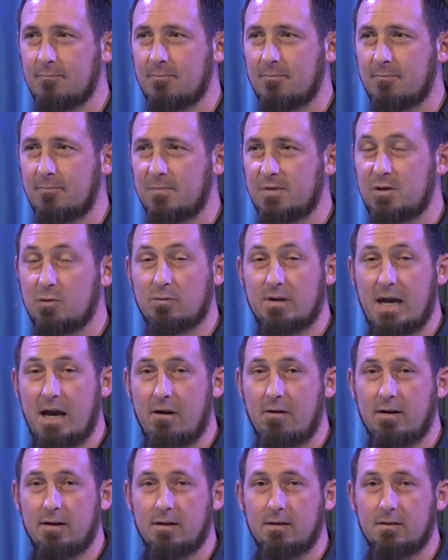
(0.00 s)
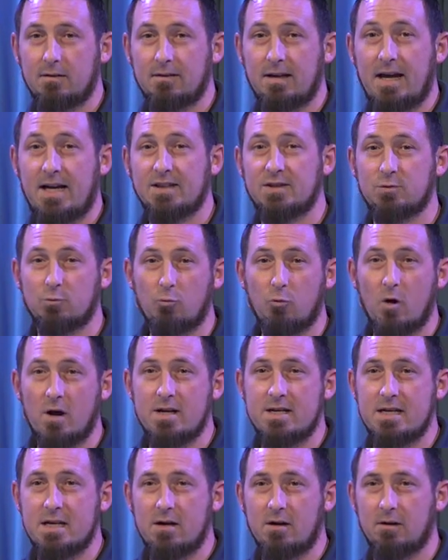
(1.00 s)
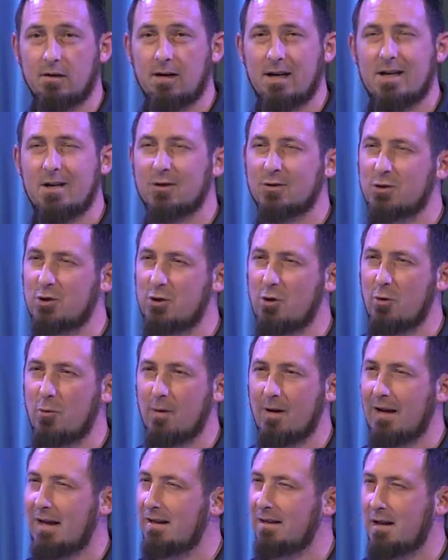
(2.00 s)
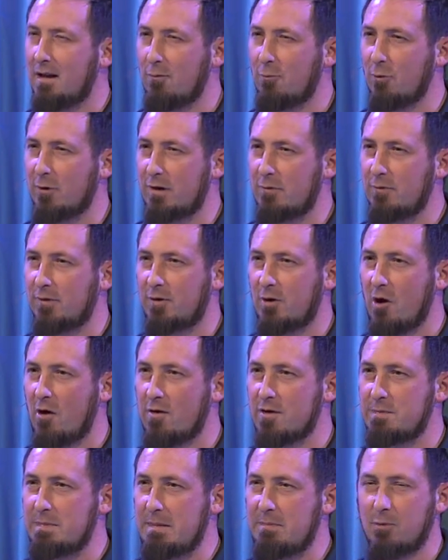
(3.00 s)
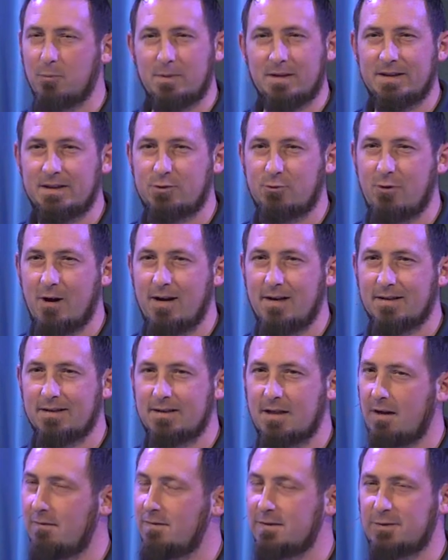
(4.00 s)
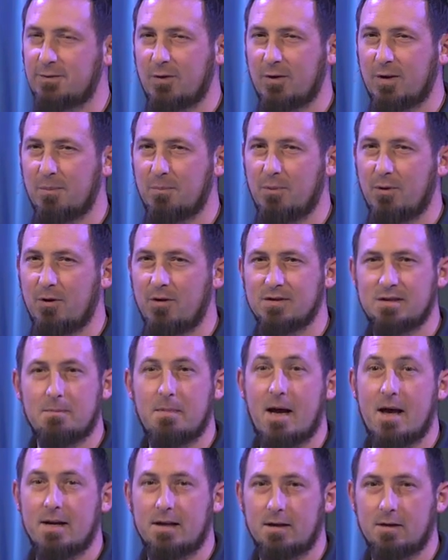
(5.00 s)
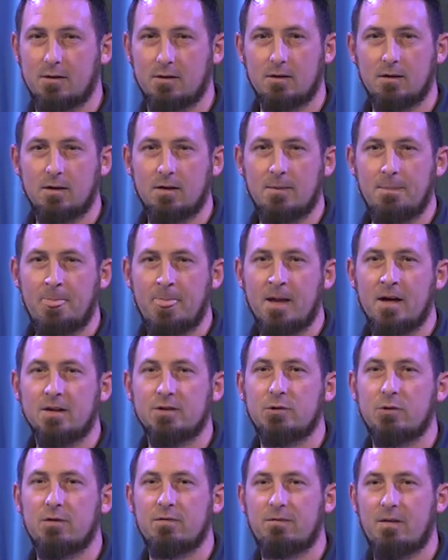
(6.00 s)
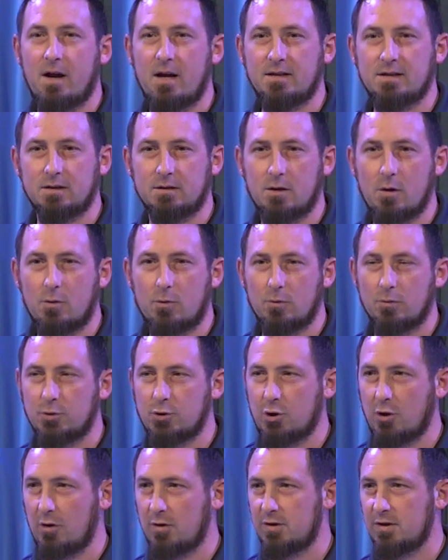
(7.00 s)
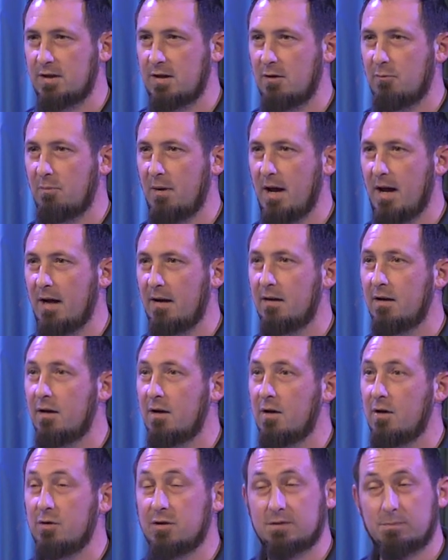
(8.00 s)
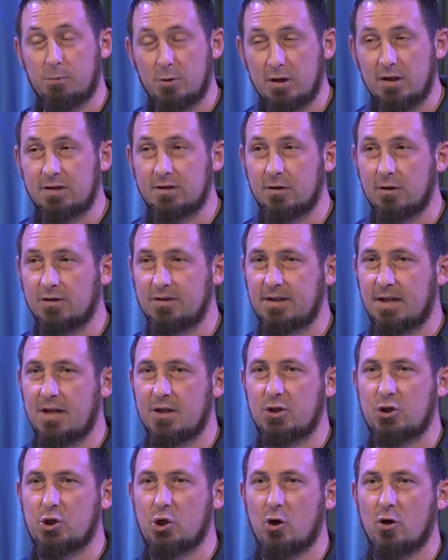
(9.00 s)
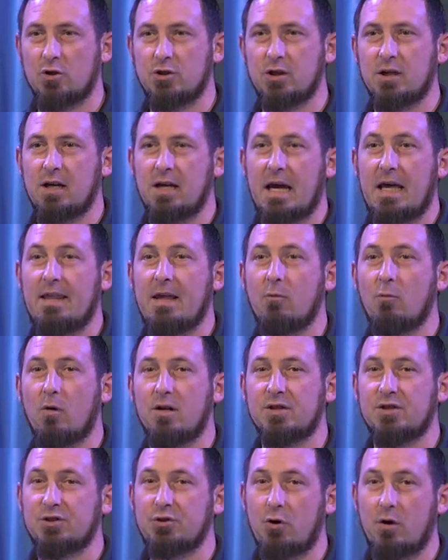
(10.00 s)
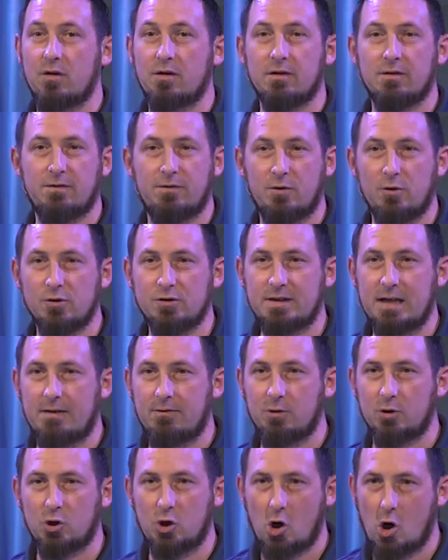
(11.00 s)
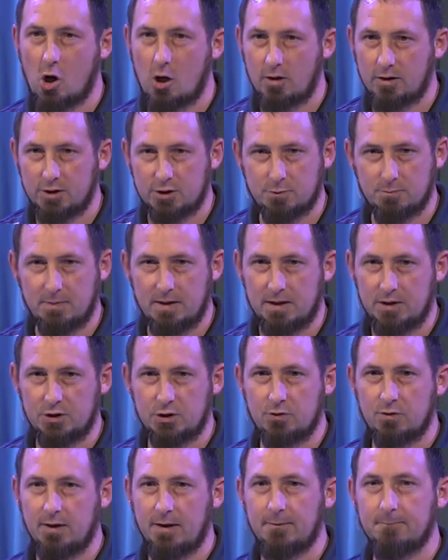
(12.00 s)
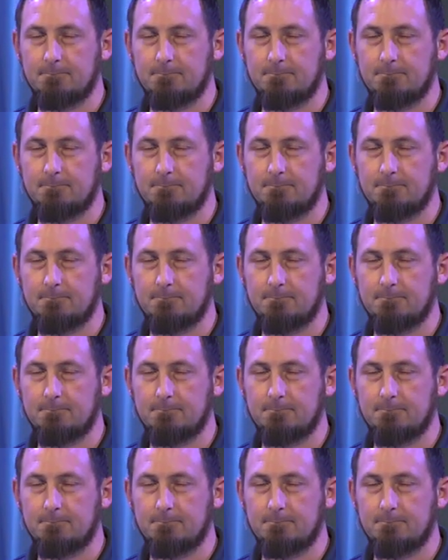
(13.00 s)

So Gary lasts one year. And he goes, You know what? I love working with college people, but this grading stuff, it's for the birds. I'm out of here. So he finds a local church nearby. It's a pretty good sized church, and they want to start the first ever college ministry.